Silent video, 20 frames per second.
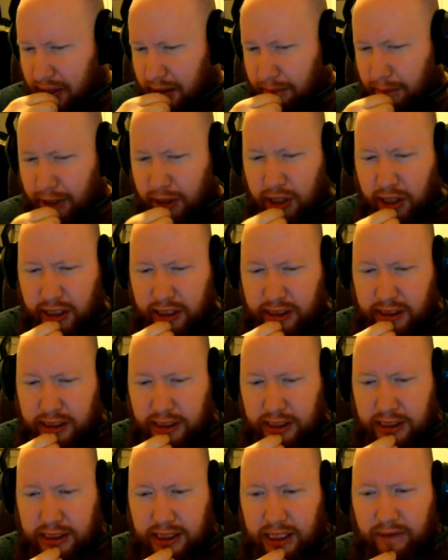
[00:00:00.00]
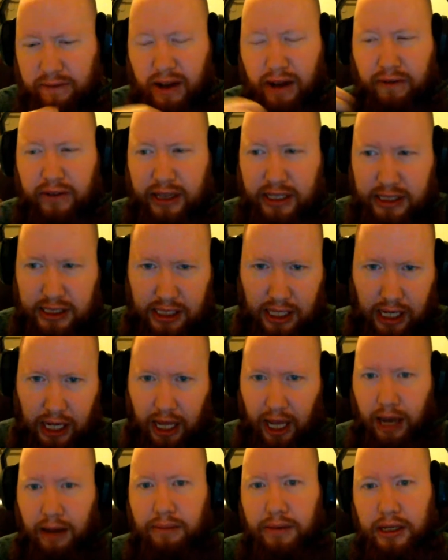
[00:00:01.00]
My thought is instead of having this
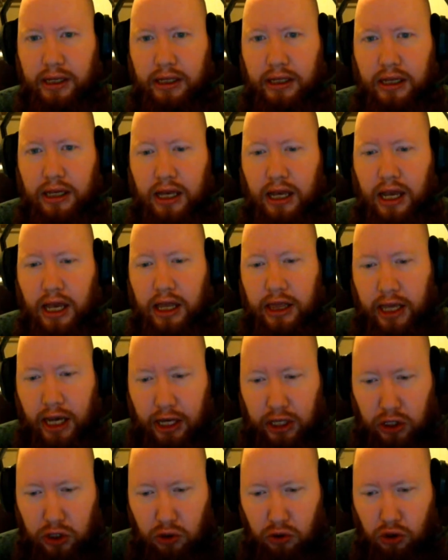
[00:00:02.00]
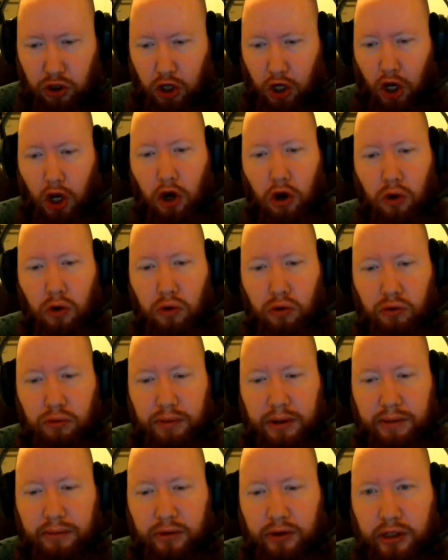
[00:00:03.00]
lobby that you load
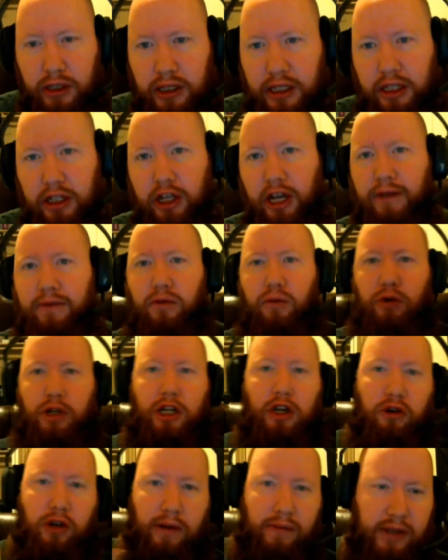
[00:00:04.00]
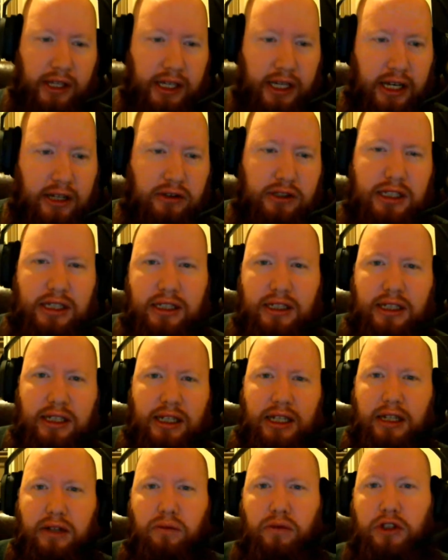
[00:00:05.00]
people in, then you have to reload everything else in
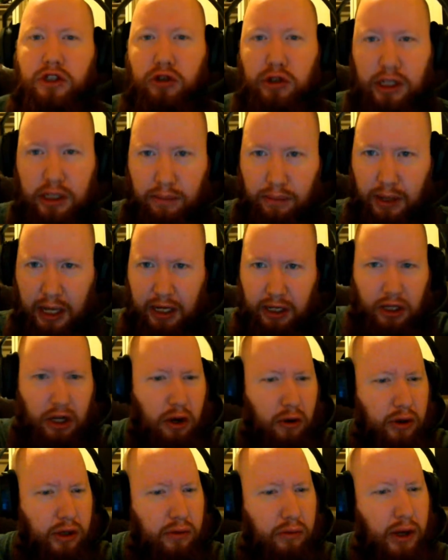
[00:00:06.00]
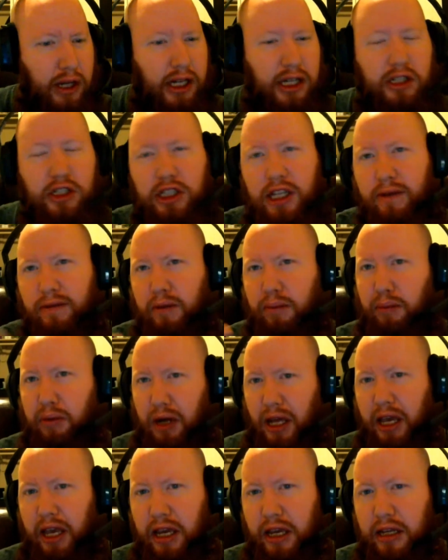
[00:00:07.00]
again once you get the plane going. Why not just have the
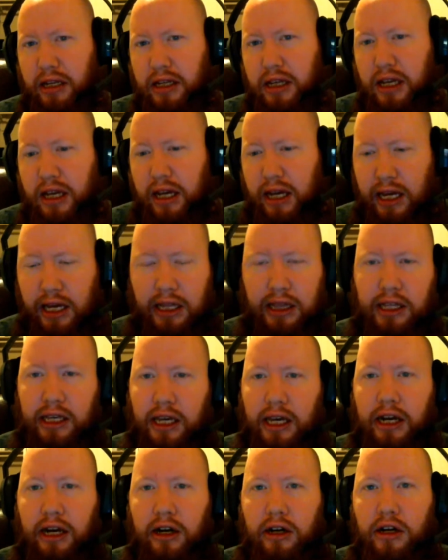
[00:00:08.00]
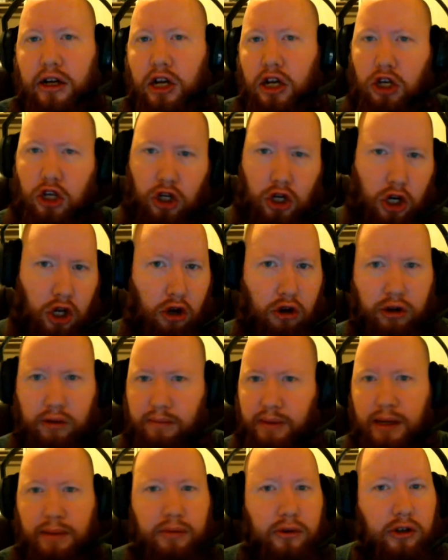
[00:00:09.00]
plane in the air? You're loading
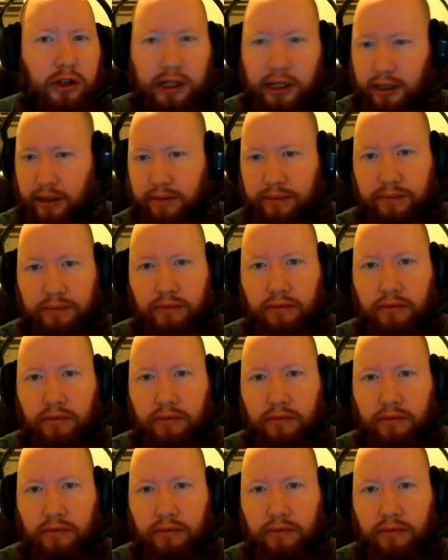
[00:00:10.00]
people in,